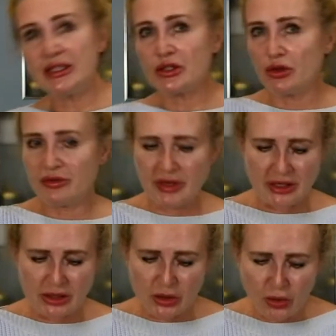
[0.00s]
it's not very
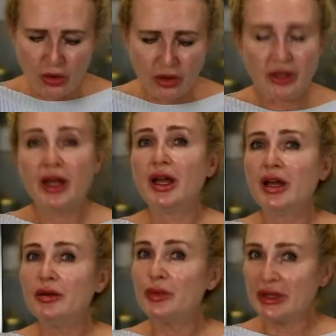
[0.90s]
tall,
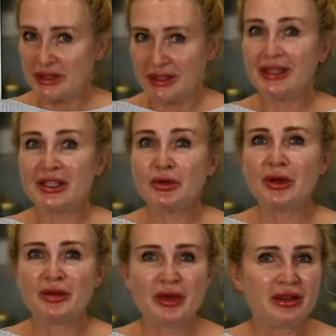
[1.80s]
but it
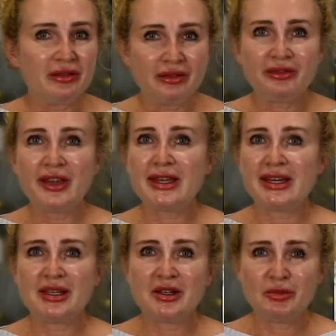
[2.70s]
will be
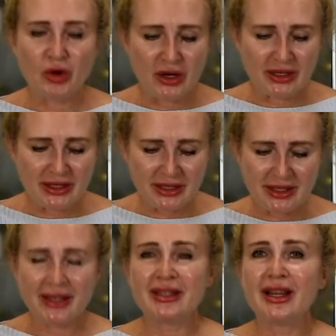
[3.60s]
very moist
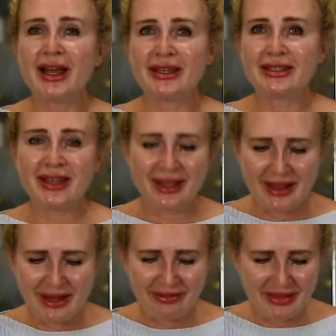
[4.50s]
and light
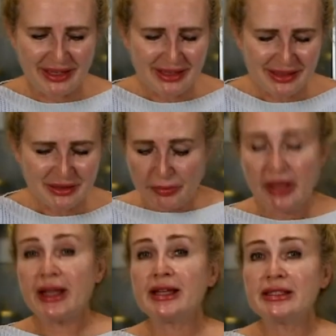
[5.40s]
and lovely.
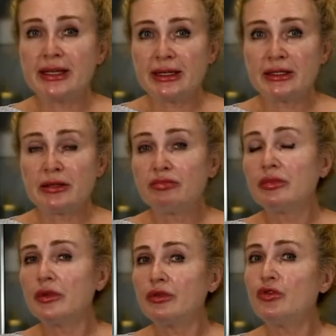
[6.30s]
Like I said,
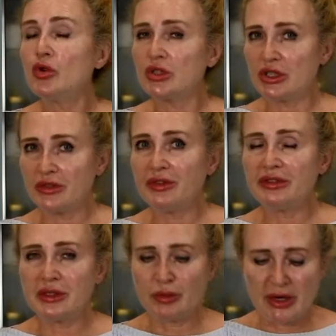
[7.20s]
40 to
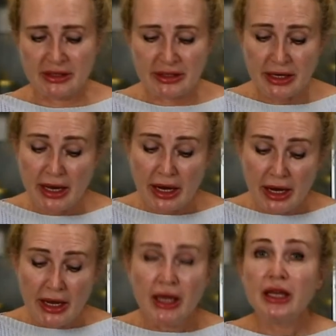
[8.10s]
50 minutes.
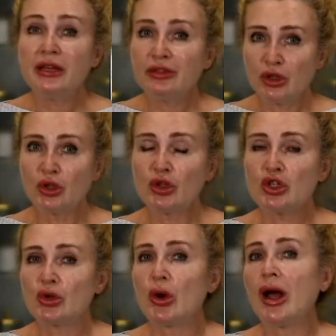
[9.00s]
If you're not
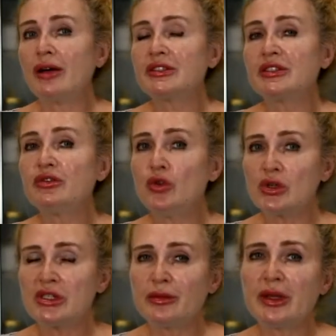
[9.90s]
sure, after
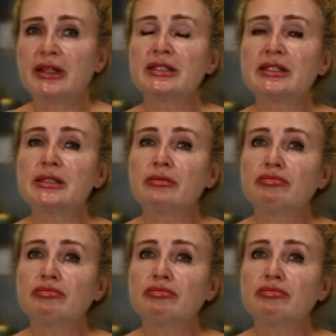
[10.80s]
40 minutes,